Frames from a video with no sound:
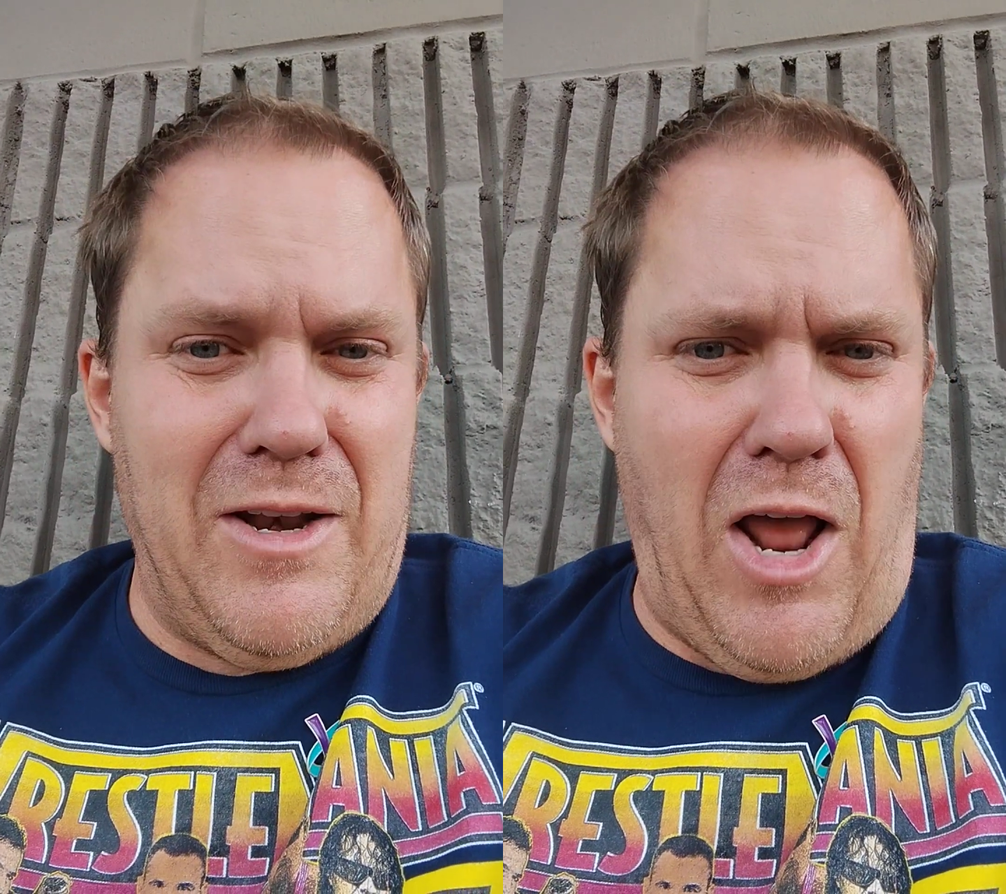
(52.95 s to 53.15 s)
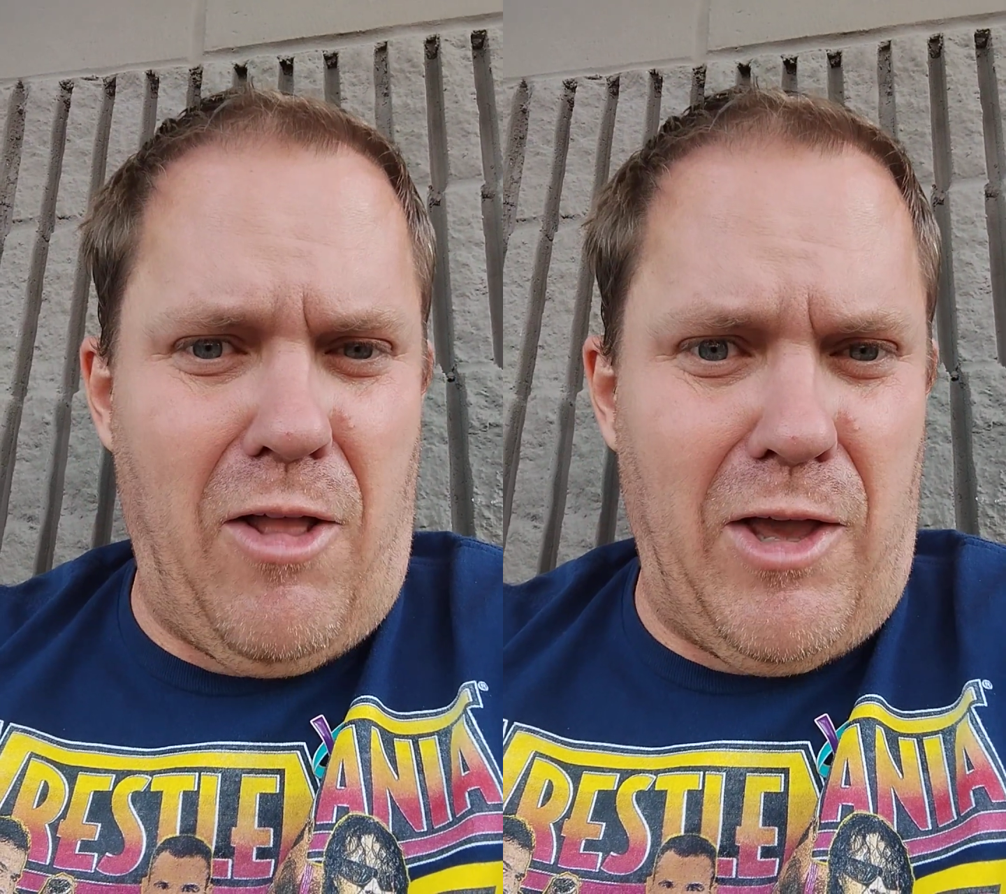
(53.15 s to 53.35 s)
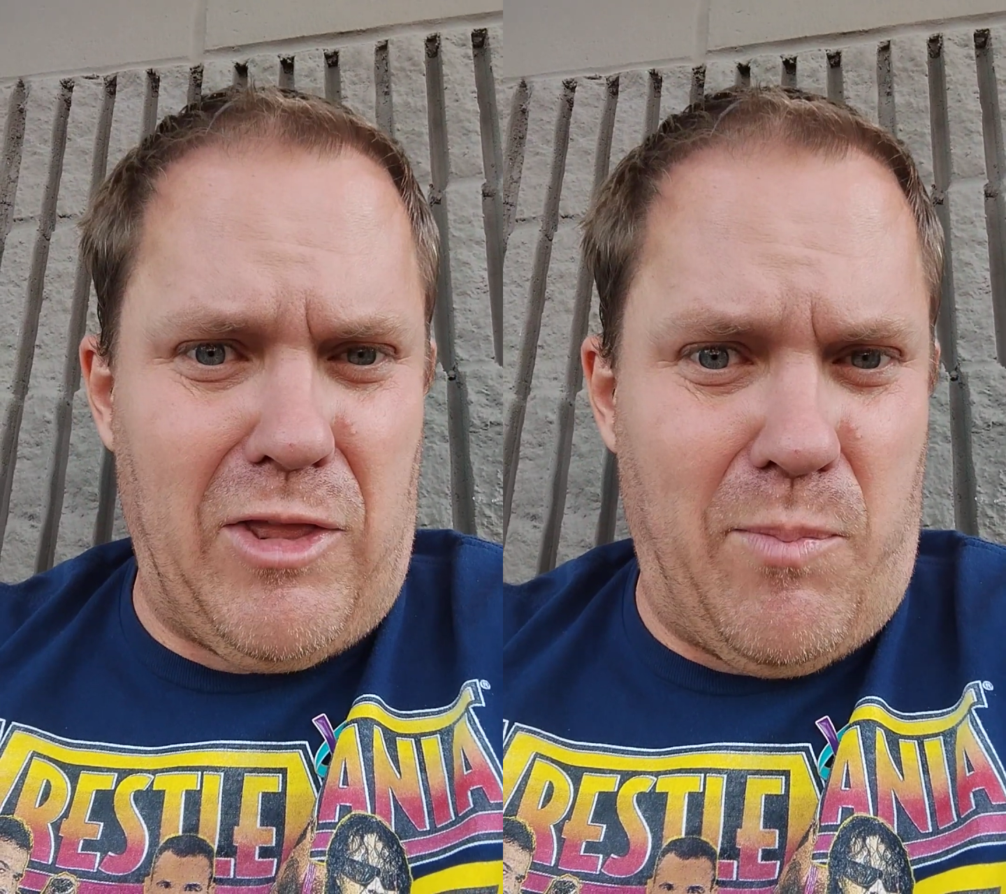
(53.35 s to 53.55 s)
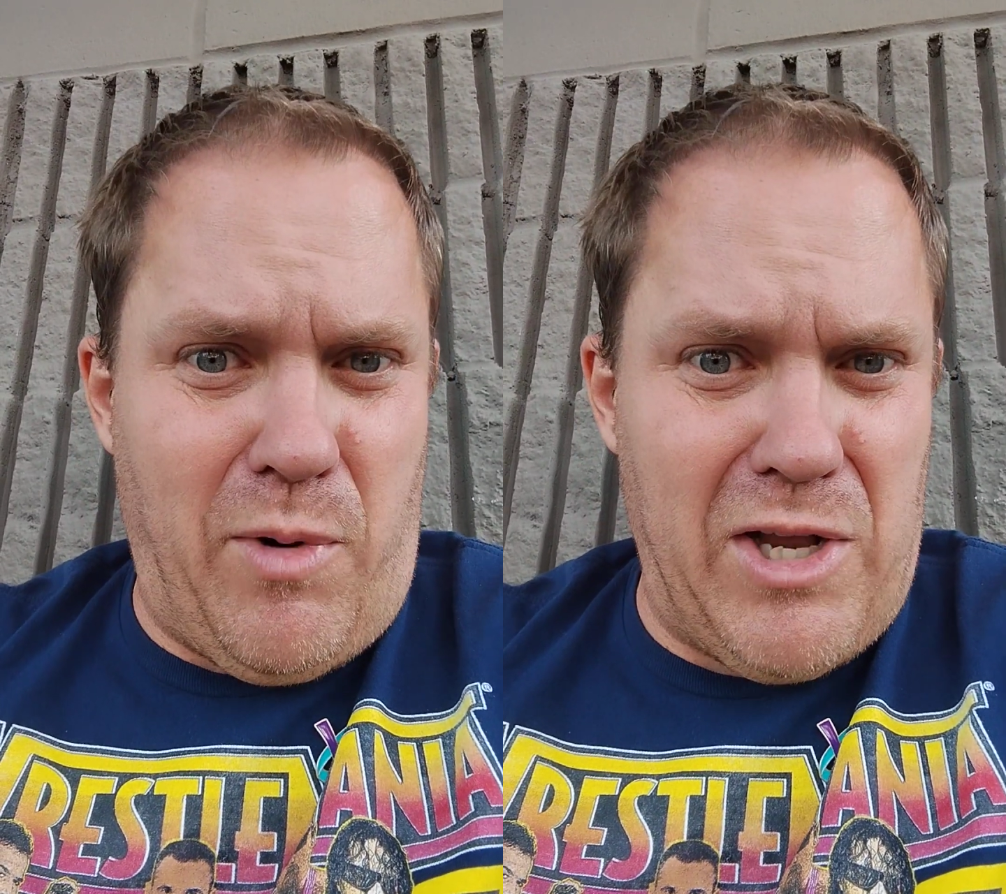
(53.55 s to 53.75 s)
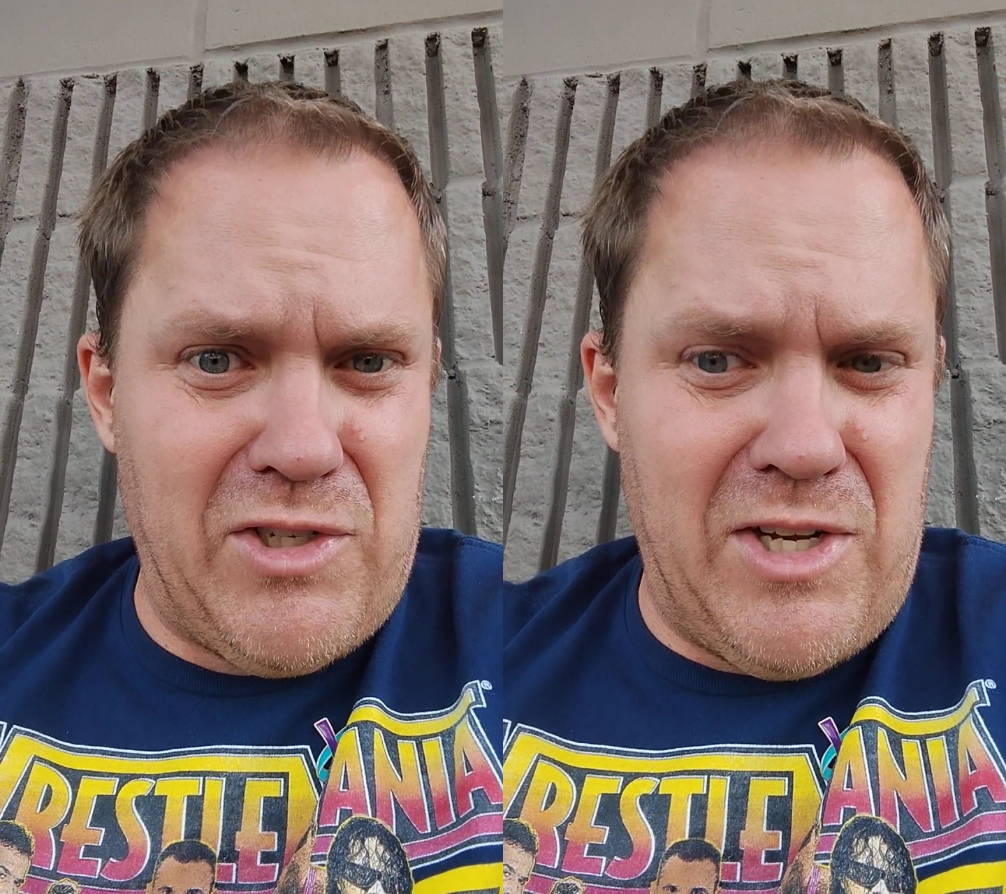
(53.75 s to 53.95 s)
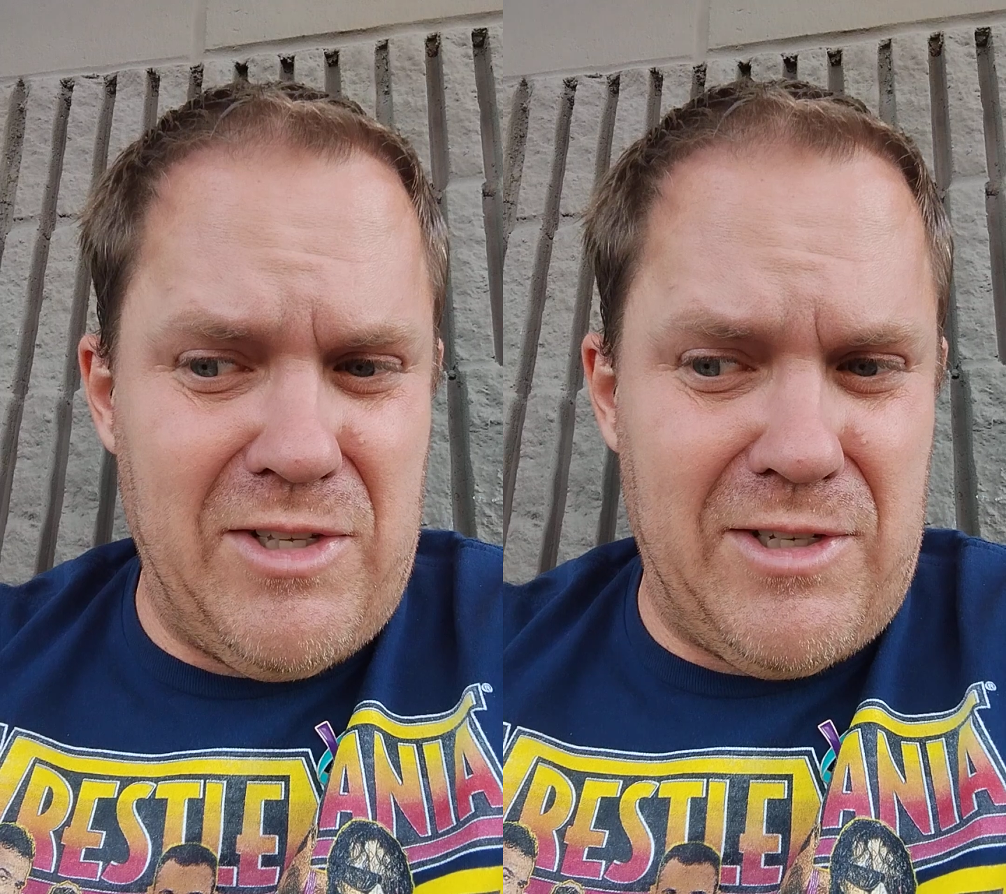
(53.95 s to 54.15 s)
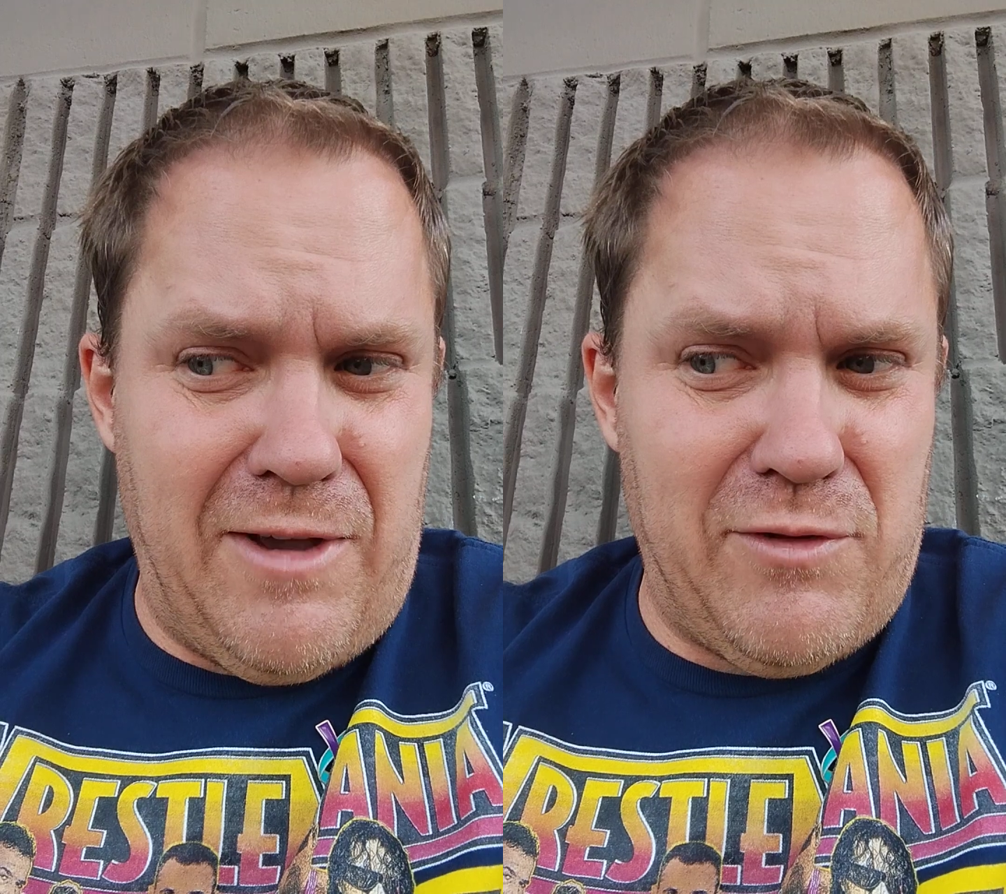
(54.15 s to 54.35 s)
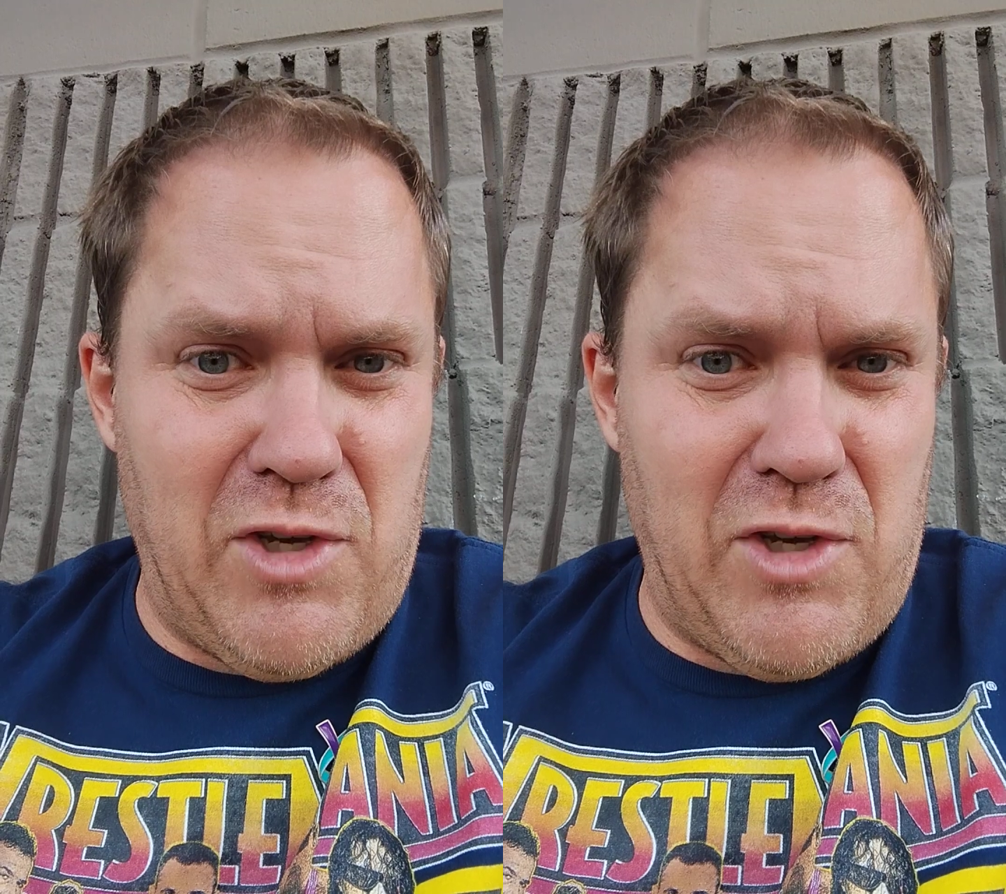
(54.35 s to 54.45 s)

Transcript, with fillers: not like the presidents I've